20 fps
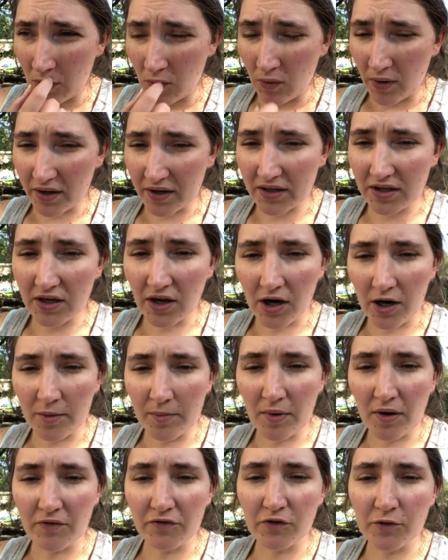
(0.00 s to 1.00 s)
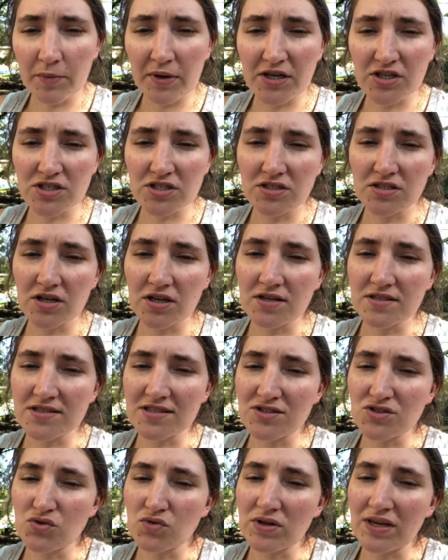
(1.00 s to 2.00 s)
what Chiari malformation does
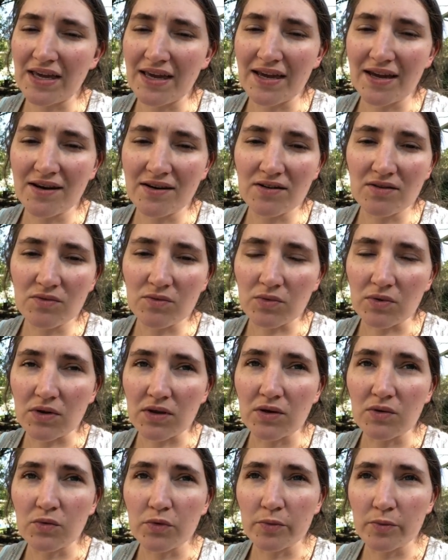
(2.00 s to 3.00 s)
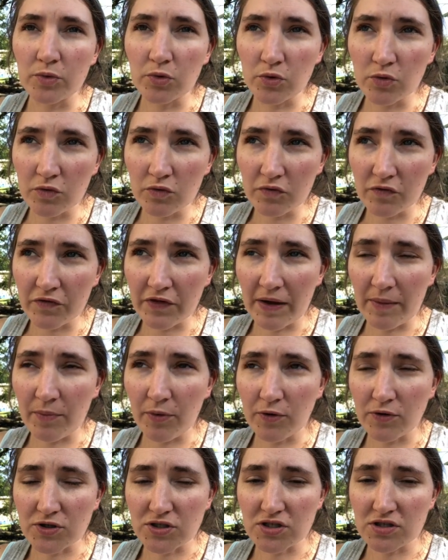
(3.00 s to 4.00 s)
is you can't really remove that
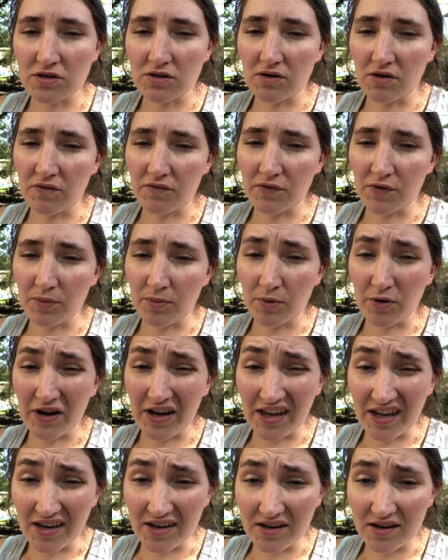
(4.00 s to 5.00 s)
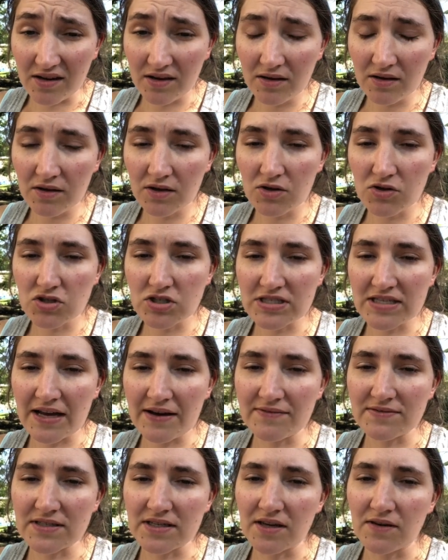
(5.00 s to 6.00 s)
portion of your brain. You just
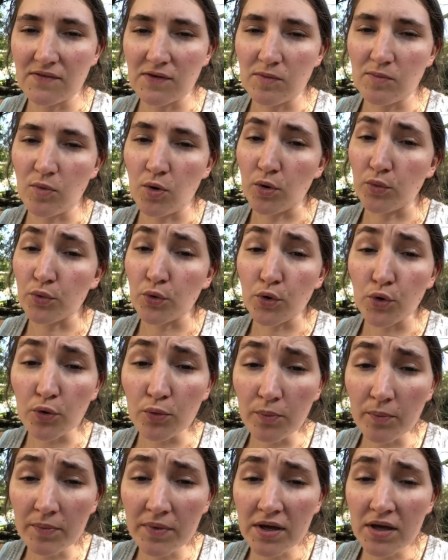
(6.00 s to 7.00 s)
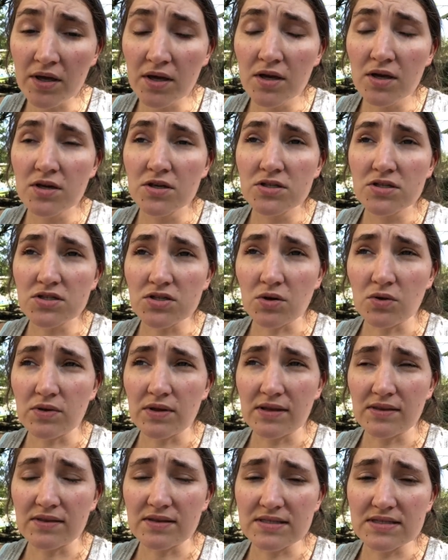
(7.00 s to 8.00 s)
have to give it more room so
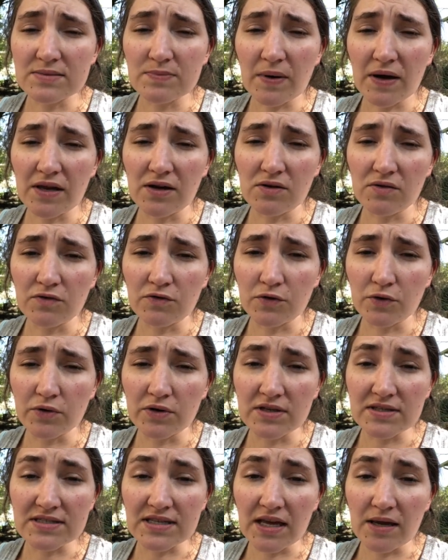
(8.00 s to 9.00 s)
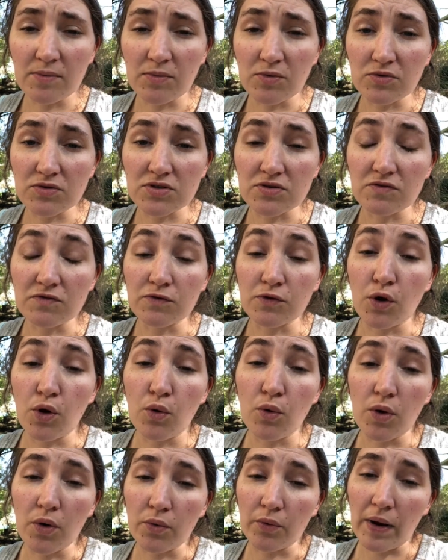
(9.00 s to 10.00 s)
that the spinal fluid is able to
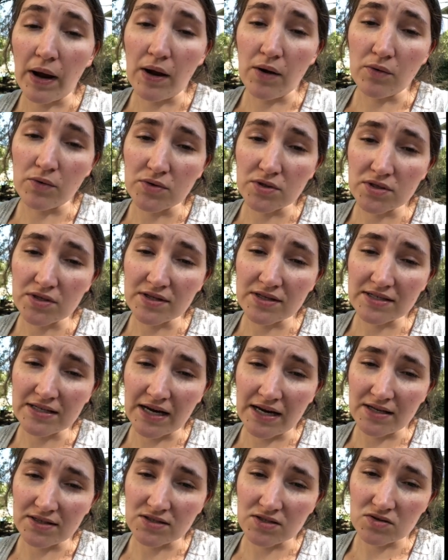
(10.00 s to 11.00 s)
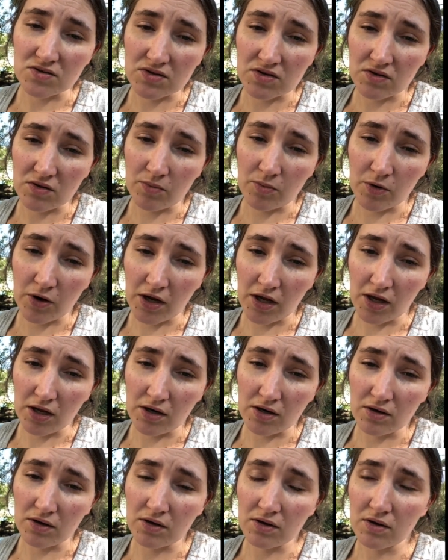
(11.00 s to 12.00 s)
flow around the tonsils of the
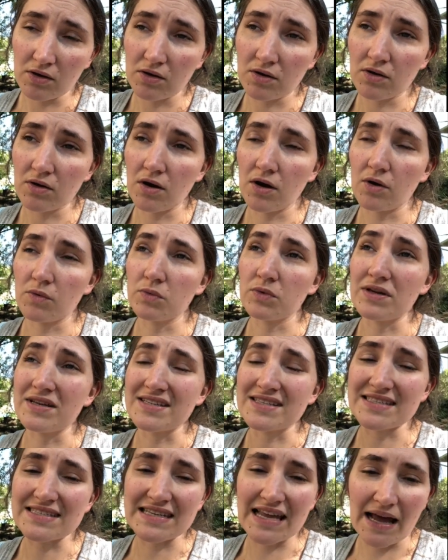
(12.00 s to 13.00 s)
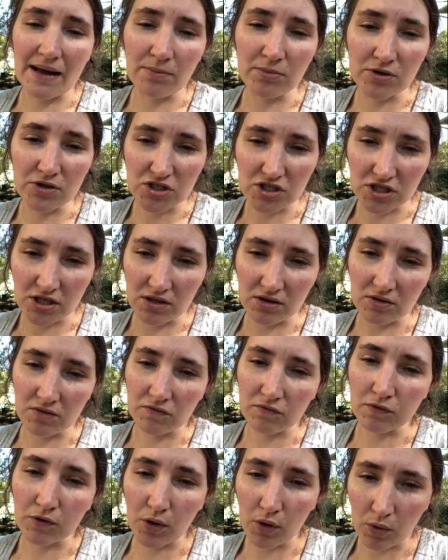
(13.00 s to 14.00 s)
brain, reestablishing the
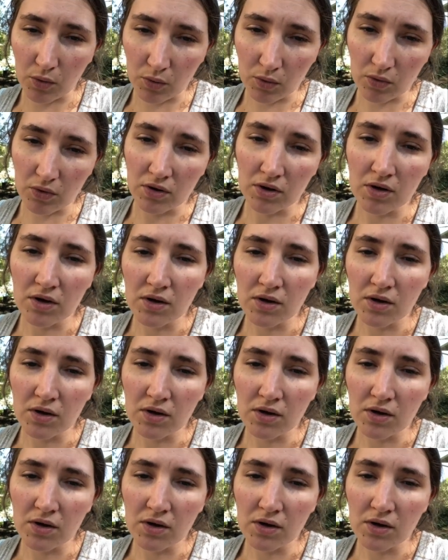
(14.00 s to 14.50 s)
flow